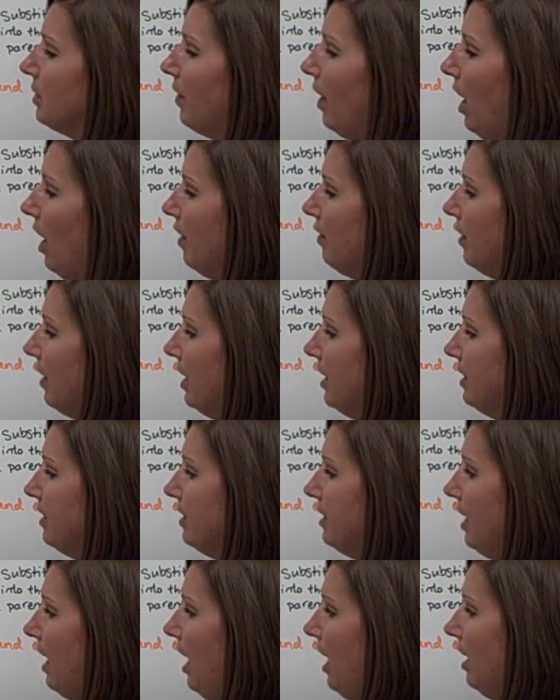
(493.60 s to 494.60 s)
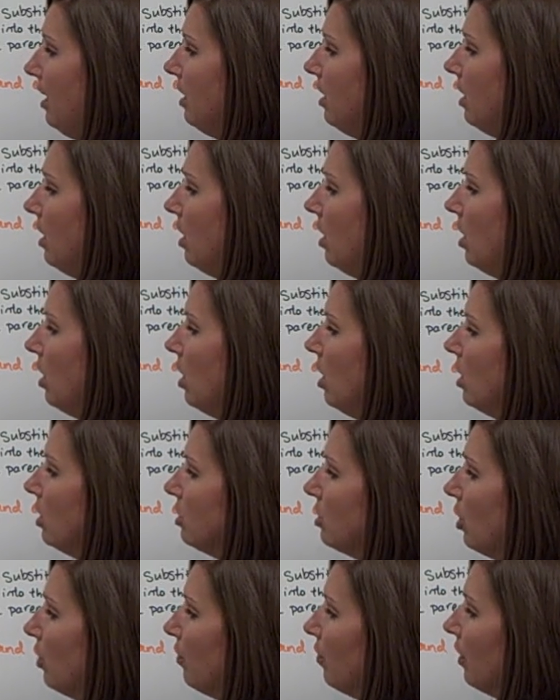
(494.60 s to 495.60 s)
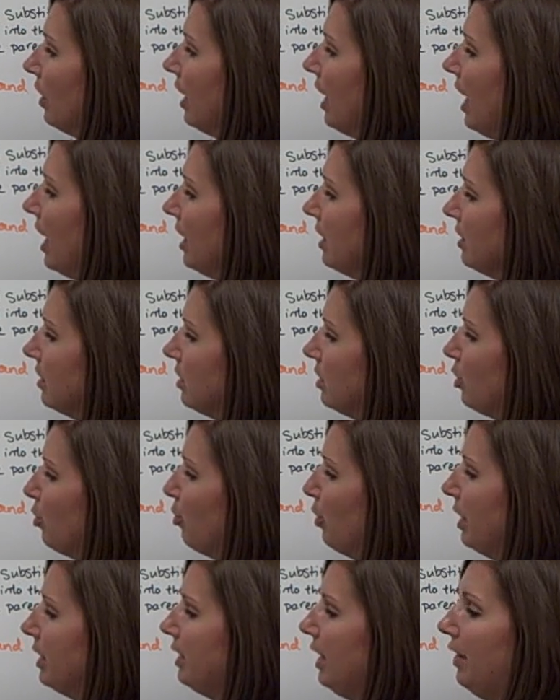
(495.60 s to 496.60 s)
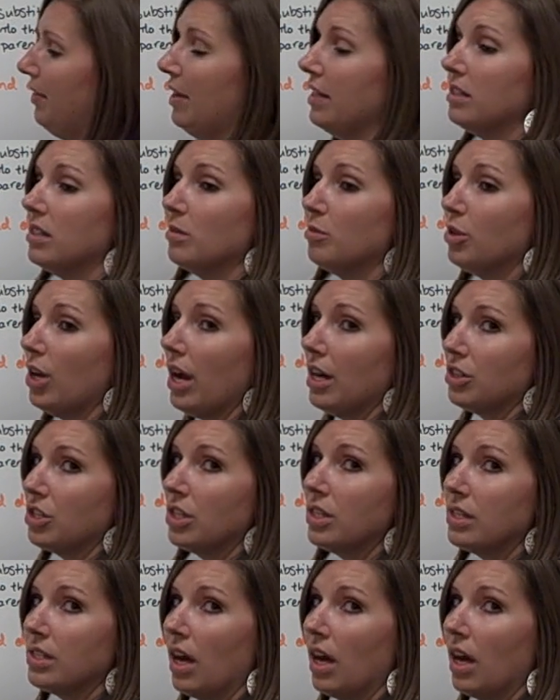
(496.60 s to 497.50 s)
5 is 10. Don't forget to bring down that subtraction